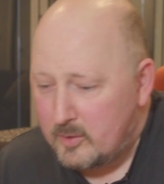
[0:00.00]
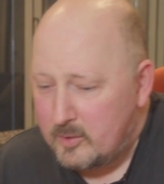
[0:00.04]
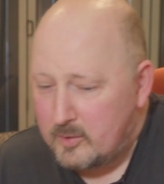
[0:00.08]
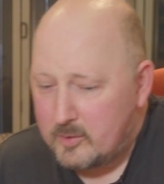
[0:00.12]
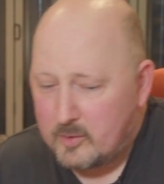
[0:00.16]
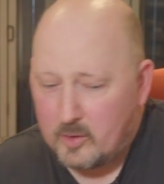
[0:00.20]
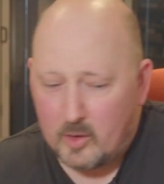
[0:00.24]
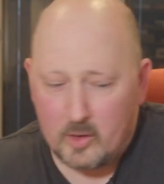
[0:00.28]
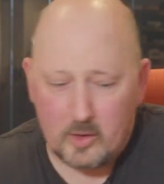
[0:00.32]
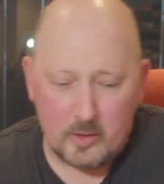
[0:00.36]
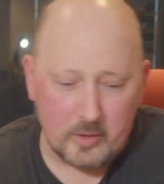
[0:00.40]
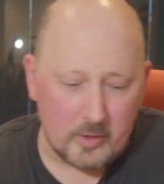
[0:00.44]

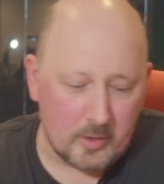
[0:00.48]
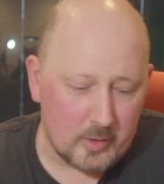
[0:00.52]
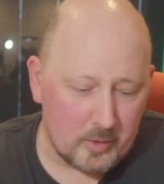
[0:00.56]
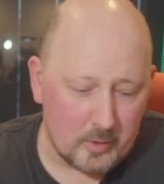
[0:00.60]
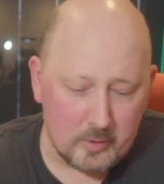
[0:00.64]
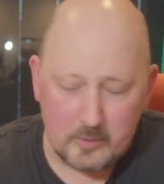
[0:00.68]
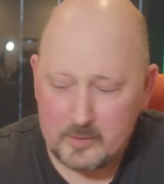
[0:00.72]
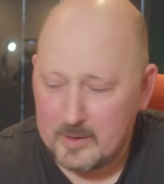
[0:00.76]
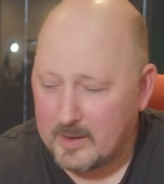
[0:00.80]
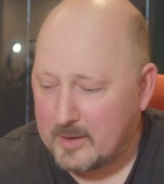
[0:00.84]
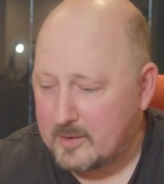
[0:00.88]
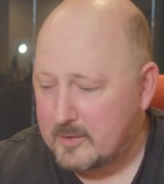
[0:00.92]
So all in
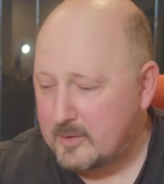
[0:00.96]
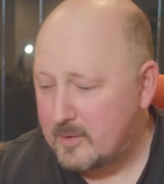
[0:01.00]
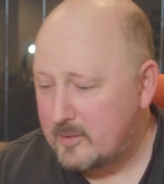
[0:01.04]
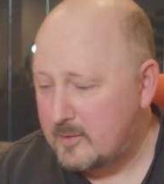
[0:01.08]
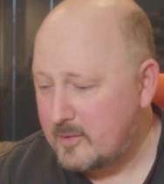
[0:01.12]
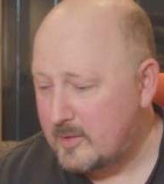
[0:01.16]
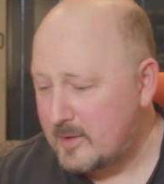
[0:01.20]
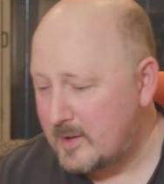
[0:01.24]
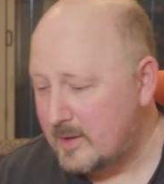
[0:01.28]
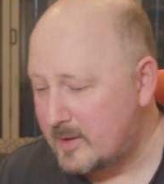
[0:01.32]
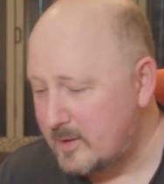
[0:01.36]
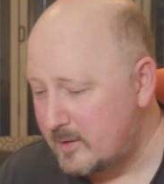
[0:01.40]
all,
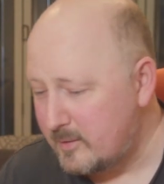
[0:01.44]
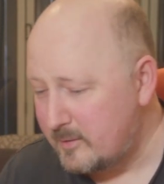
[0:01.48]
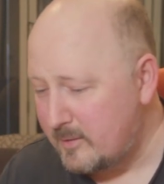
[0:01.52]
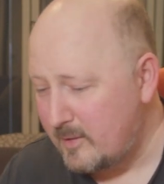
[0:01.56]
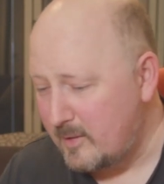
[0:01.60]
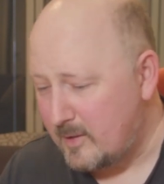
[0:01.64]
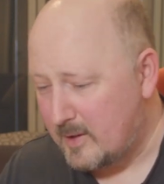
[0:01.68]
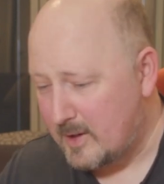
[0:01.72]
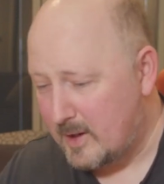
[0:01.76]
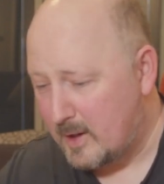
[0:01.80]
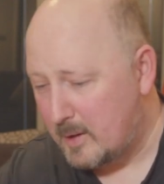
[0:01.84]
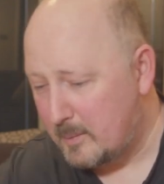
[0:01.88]
Dax79 is
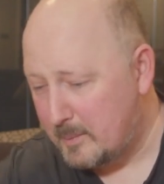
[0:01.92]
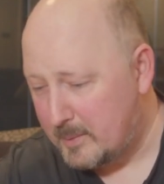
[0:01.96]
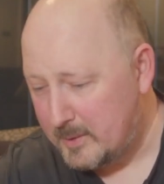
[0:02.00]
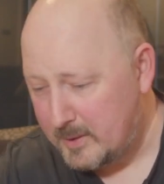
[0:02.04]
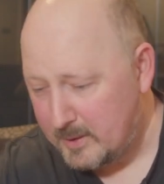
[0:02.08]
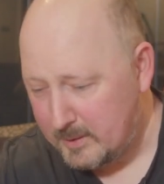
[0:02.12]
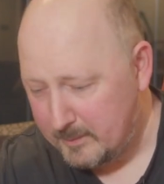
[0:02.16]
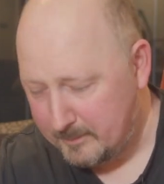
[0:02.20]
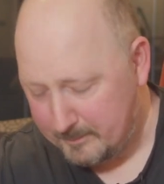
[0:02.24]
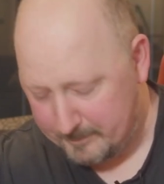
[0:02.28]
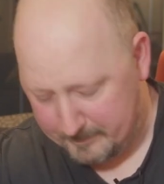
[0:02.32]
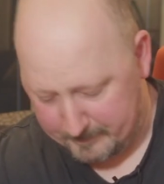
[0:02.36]
very
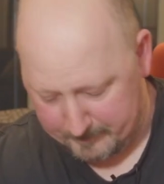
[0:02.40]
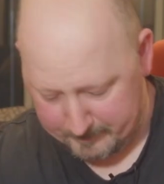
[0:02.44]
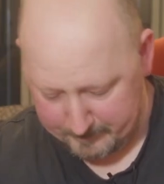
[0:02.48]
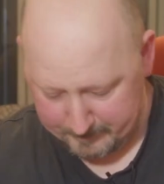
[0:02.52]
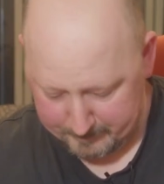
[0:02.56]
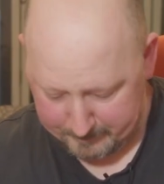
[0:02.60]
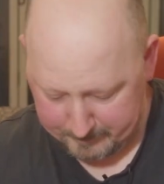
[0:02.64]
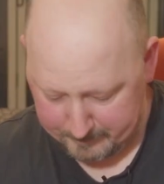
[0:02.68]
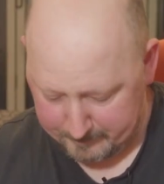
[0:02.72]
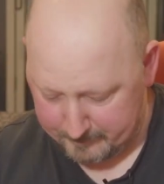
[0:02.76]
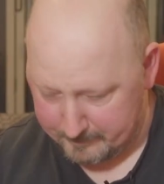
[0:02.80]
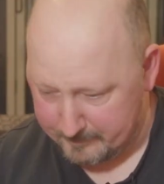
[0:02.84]
happy.
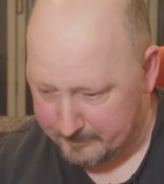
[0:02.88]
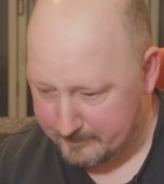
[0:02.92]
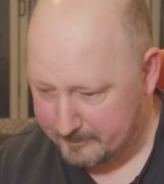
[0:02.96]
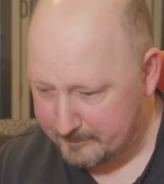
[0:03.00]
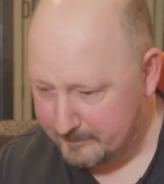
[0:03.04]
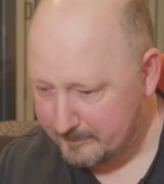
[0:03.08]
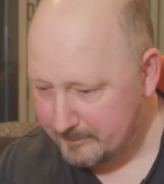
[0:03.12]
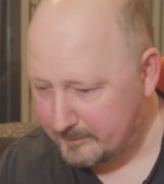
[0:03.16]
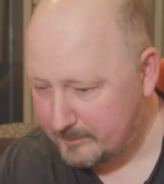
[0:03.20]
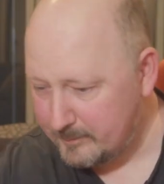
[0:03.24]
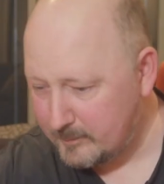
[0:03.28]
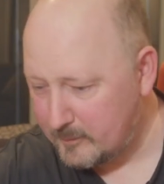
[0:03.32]

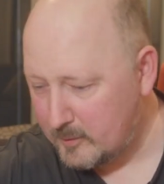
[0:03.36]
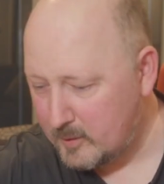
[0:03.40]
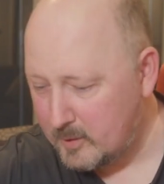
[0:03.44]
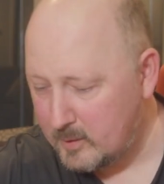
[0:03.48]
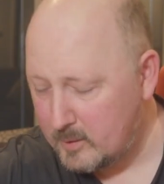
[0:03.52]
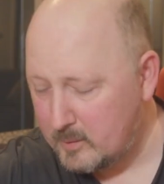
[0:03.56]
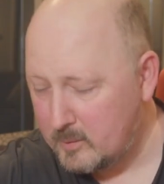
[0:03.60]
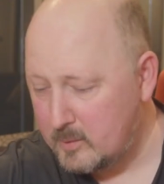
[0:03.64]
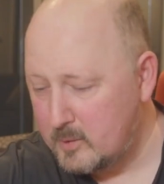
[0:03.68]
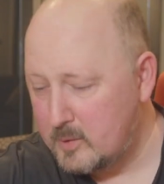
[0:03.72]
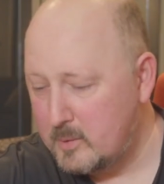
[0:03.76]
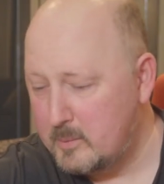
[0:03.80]

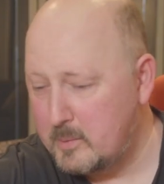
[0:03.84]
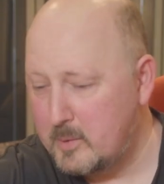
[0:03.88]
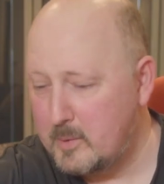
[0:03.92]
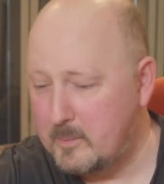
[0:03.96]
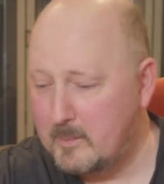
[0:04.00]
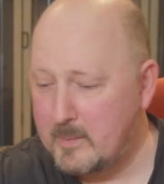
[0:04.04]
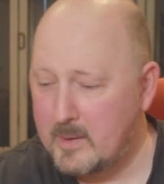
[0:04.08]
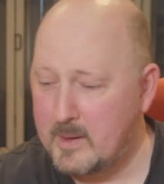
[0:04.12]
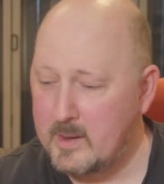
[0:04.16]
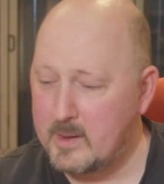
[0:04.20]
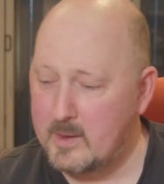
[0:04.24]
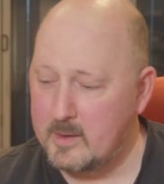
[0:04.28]
I'm gonna put
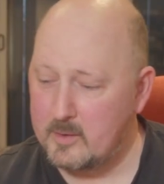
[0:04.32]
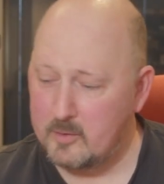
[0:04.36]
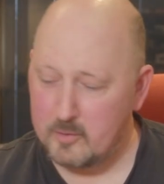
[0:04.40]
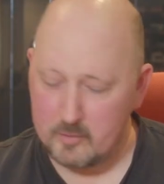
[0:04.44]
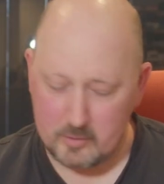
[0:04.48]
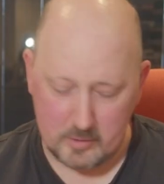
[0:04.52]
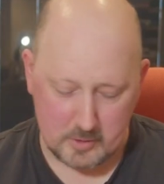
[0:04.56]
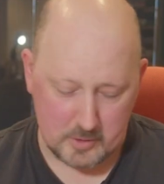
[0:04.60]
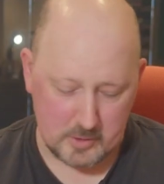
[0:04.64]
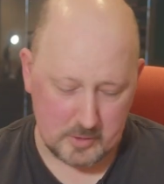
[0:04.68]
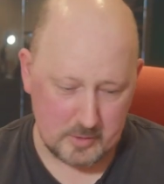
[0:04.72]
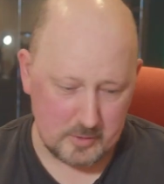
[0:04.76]
my
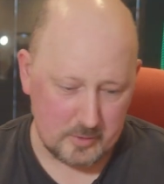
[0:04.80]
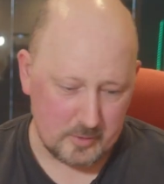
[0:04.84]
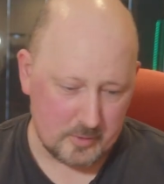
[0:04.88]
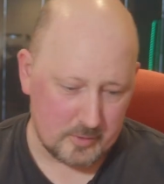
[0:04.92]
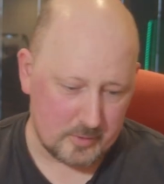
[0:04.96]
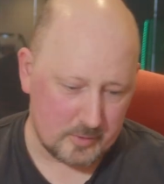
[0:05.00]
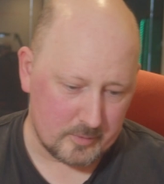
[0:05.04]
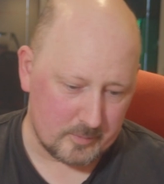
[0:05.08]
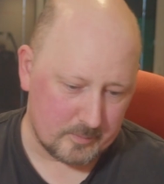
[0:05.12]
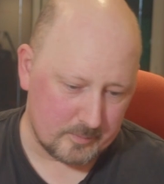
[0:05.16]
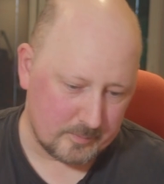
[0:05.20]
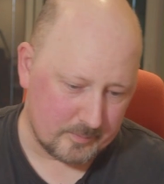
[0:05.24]
instructions